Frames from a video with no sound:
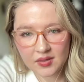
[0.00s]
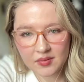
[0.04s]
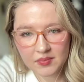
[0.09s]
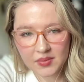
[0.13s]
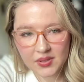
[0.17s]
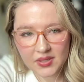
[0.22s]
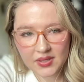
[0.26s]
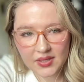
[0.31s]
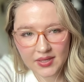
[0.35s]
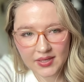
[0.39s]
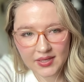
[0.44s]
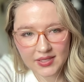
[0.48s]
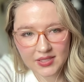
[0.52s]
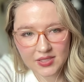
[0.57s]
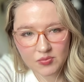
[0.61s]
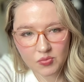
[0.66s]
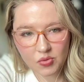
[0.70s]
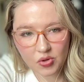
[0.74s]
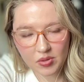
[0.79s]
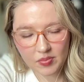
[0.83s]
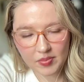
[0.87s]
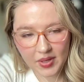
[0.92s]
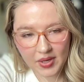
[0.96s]
but like it's
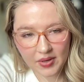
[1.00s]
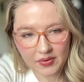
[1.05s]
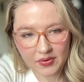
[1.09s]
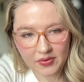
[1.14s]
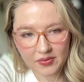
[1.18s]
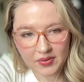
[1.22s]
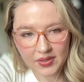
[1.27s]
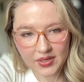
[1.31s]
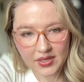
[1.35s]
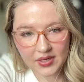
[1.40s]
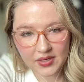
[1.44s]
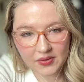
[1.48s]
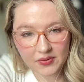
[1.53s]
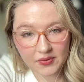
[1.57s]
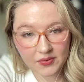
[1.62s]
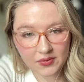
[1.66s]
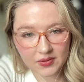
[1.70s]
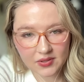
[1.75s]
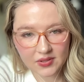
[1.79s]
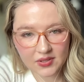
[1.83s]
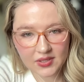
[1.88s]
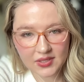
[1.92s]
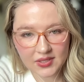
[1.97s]
more powdery and
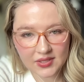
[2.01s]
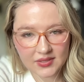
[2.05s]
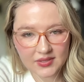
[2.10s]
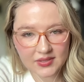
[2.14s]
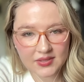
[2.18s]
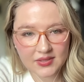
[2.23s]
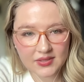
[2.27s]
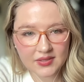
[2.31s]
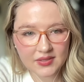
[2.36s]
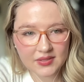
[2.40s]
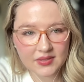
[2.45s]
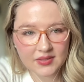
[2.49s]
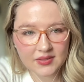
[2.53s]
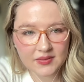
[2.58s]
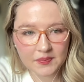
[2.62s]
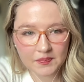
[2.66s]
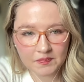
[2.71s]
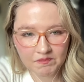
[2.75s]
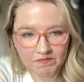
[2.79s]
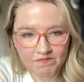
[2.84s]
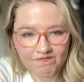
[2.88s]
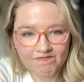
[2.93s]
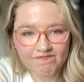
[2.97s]
older cousin.
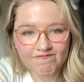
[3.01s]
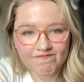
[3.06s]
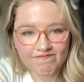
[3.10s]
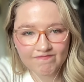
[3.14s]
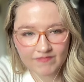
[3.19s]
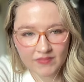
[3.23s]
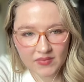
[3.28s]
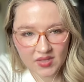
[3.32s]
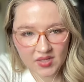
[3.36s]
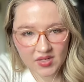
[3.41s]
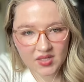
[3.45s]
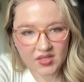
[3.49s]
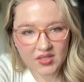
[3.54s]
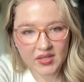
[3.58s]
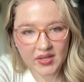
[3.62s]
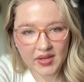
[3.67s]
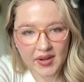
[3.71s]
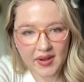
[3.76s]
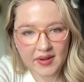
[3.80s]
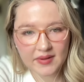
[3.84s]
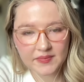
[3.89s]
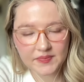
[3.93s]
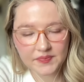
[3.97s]
Yeah.